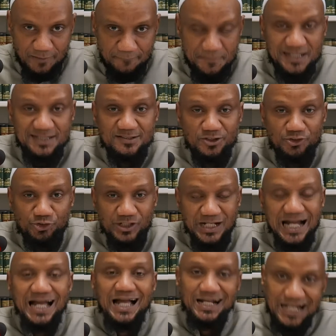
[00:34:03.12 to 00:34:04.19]
matters concerning
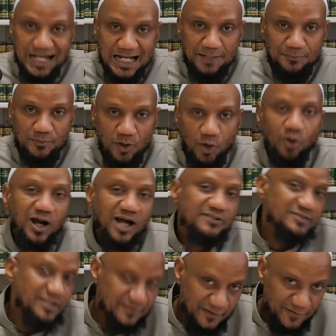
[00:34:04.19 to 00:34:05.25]
ahkam or other
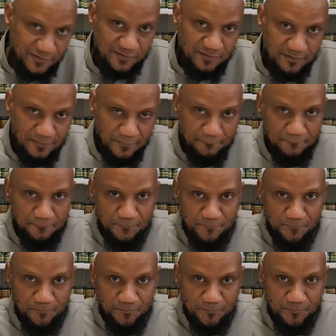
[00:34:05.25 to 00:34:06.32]
than this.
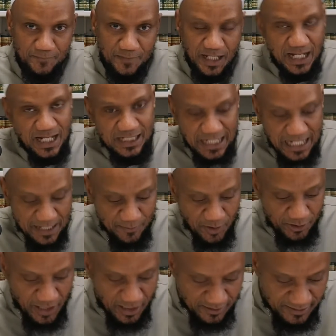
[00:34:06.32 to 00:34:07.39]
Ahkam
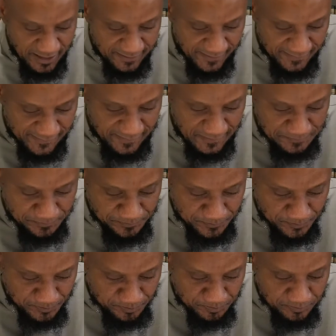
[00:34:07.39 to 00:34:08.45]
or other than this.
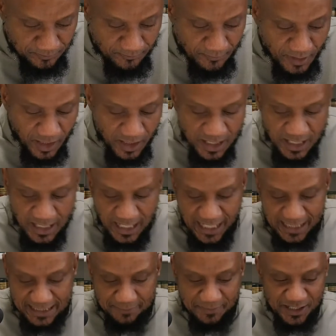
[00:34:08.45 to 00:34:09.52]

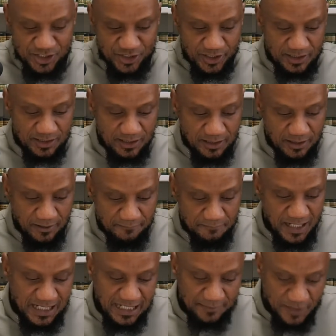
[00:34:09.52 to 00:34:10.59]
And they mention
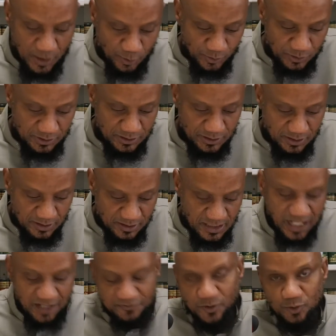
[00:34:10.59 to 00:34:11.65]
ma lam yakun
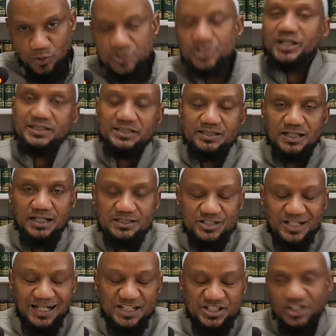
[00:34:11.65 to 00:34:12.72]
da'afahu
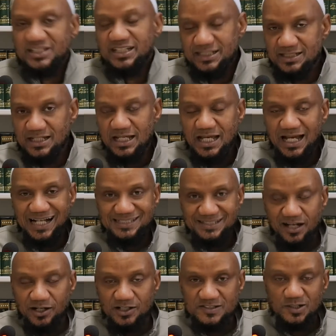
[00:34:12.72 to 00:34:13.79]
shadid. As
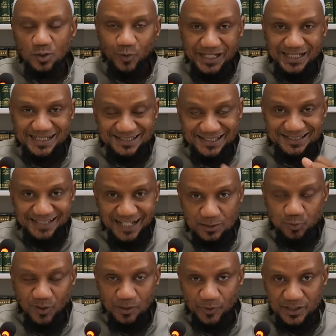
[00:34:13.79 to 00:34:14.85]
long as the weakness is not
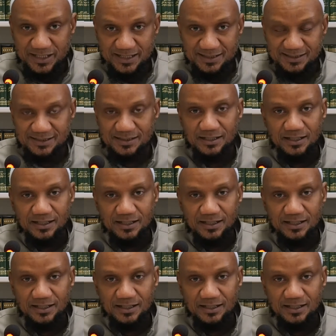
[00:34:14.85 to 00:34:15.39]
one which is